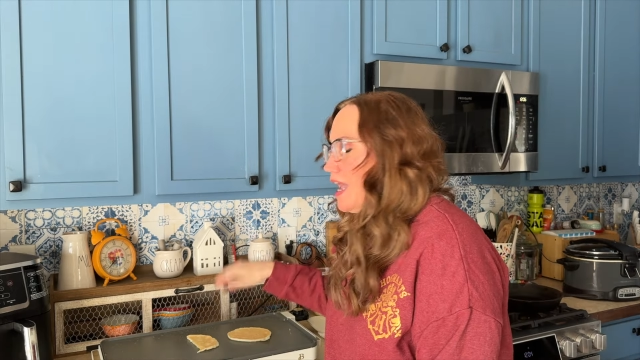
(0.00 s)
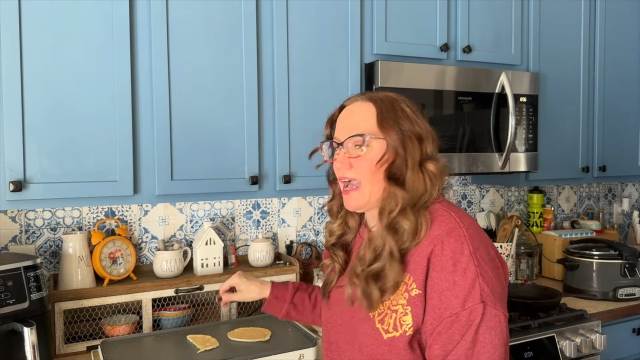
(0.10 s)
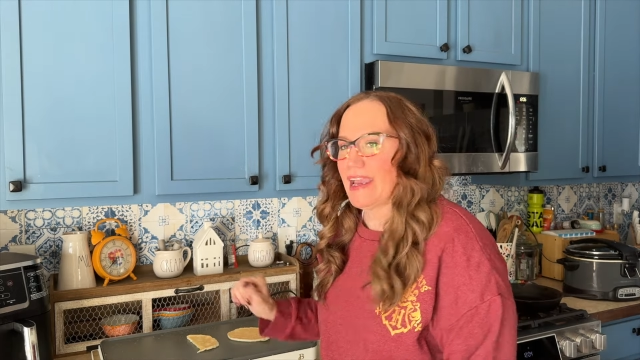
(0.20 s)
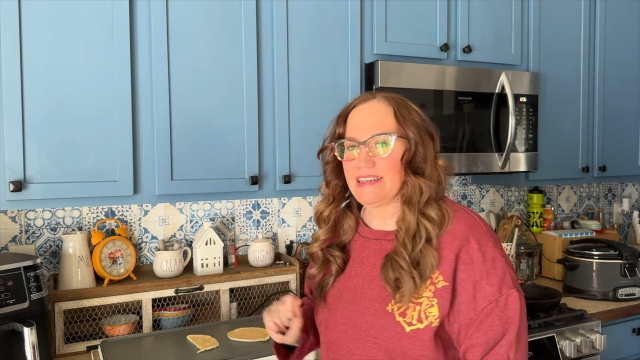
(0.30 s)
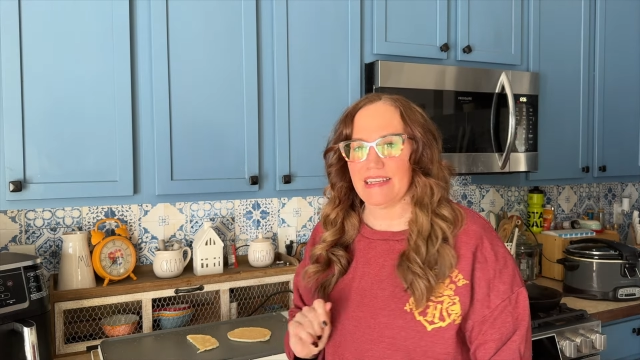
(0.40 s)

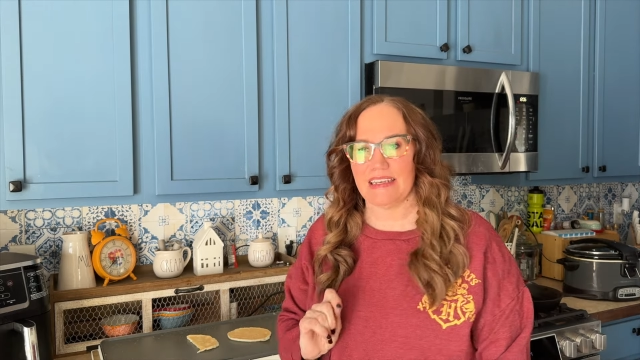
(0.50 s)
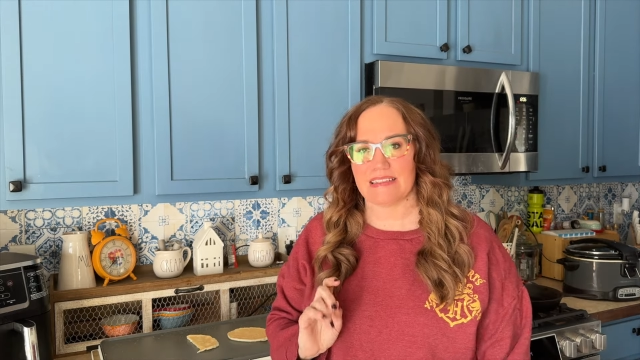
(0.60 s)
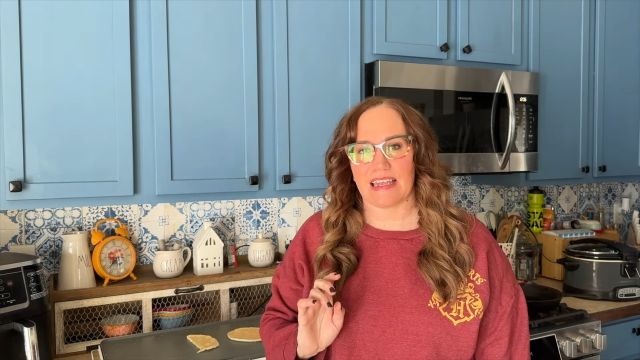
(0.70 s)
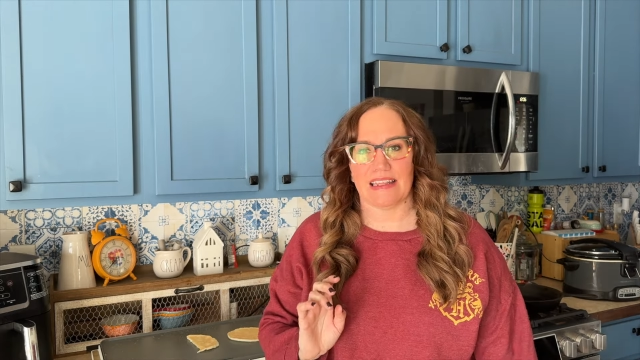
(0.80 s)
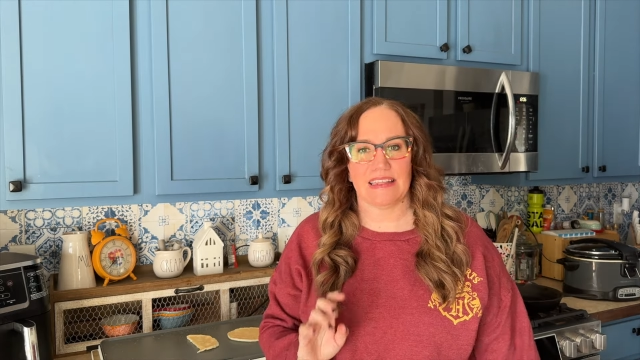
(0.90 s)

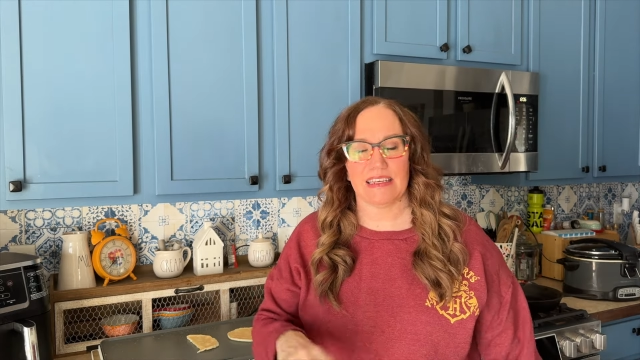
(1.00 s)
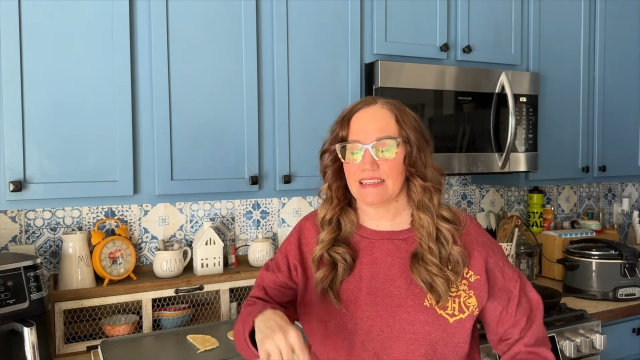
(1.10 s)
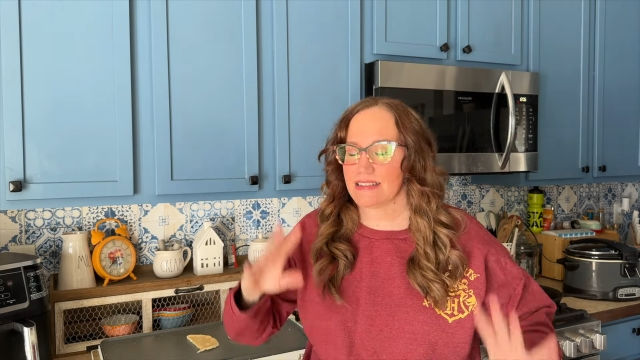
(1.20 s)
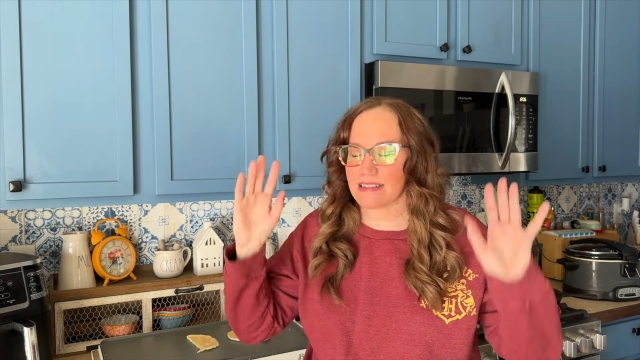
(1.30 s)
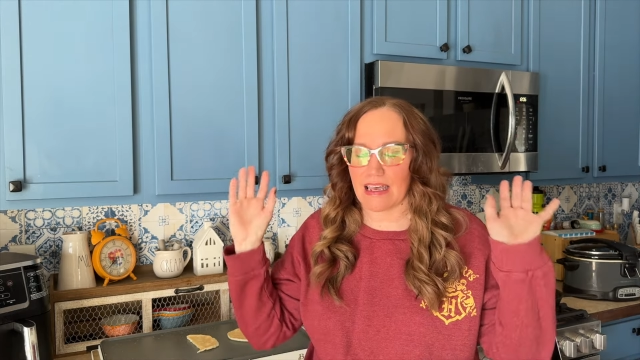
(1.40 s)
ideas on
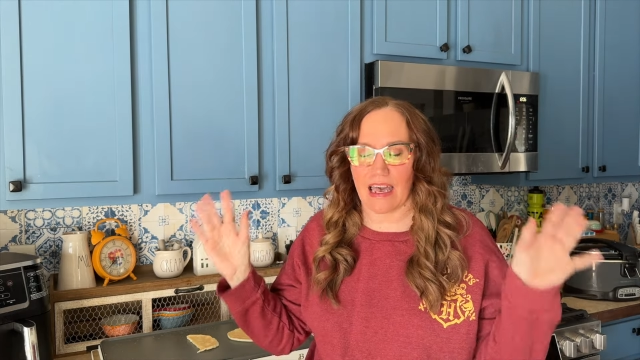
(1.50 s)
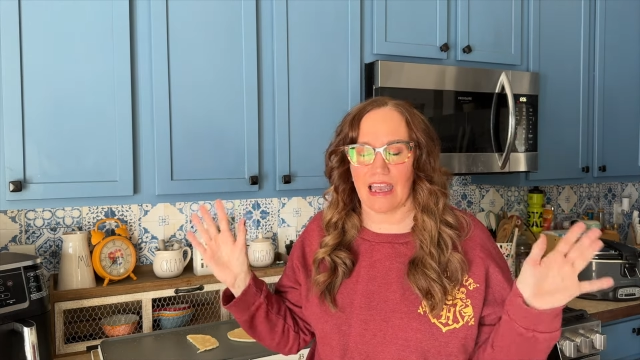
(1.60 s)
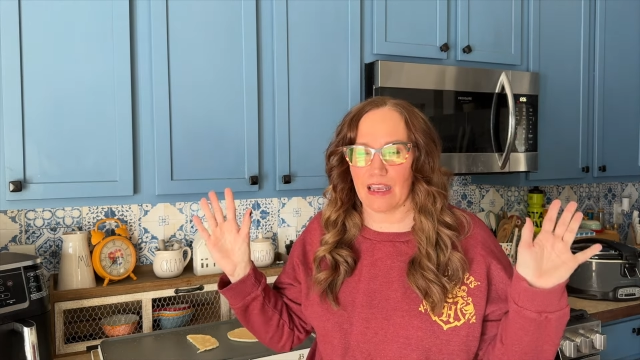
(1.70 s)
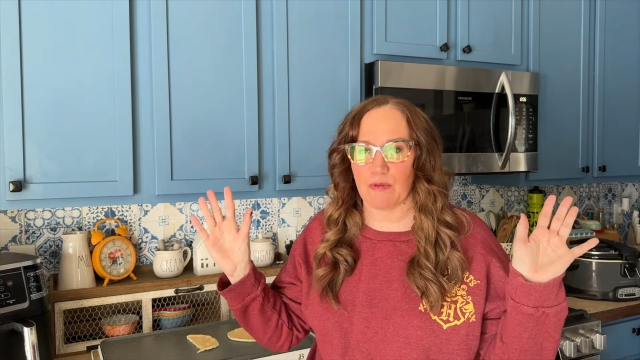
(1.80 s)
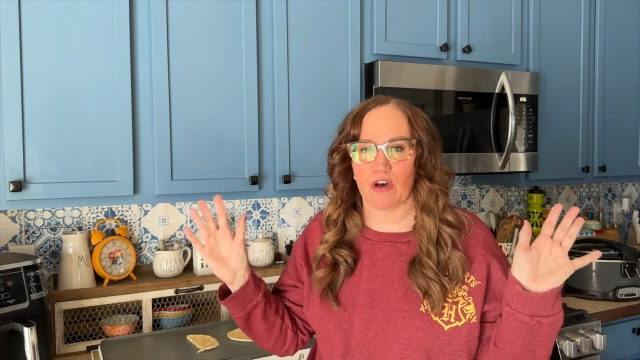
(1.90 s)
this
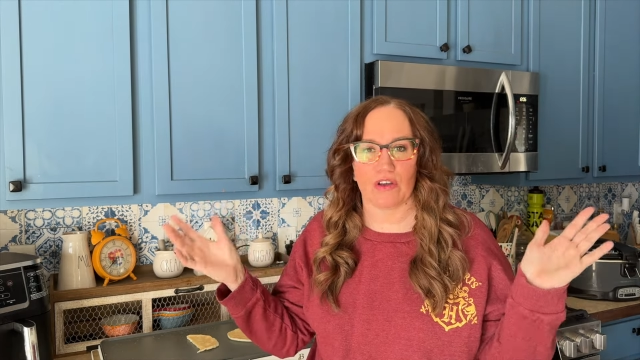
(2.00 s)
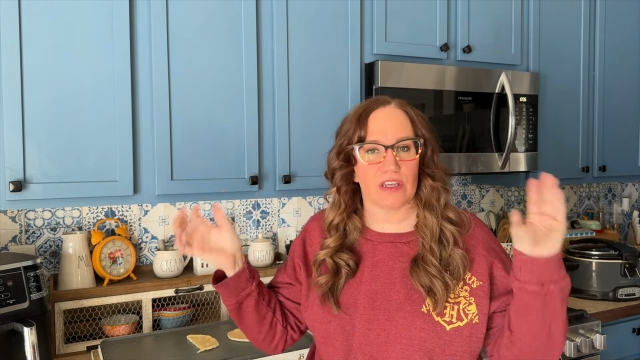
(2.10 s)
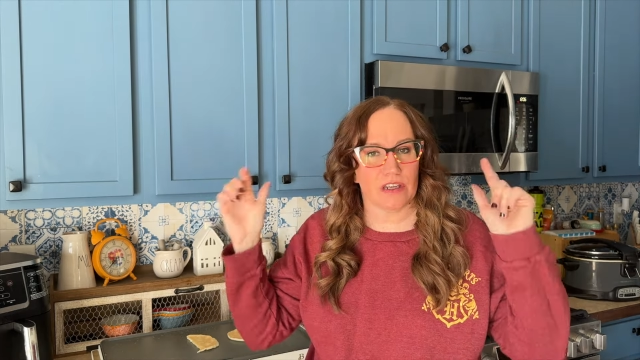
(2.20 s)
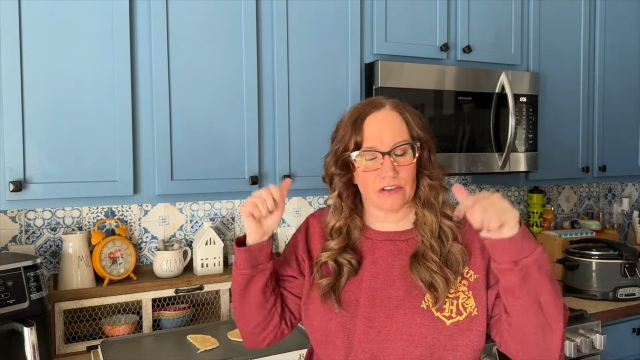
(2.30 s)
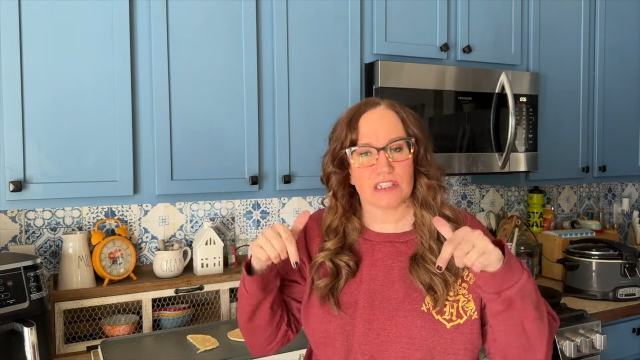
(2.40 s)
I am all
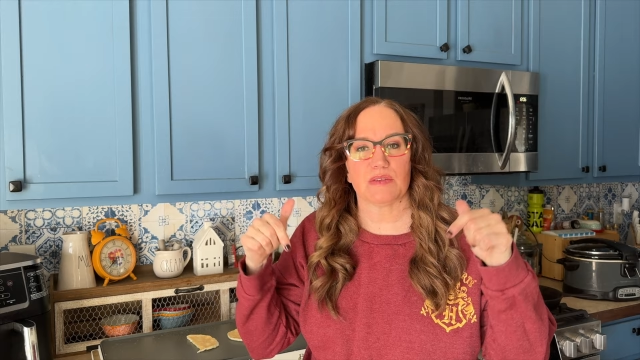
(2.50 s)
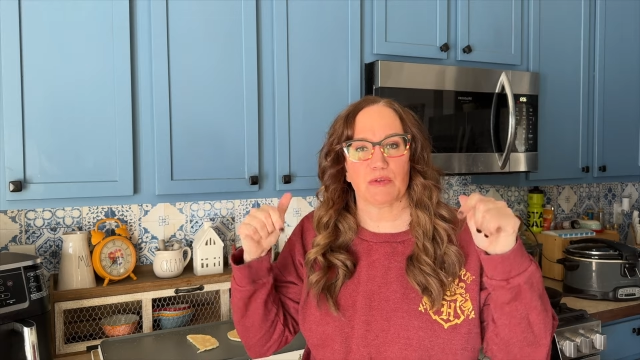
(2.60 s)
ears.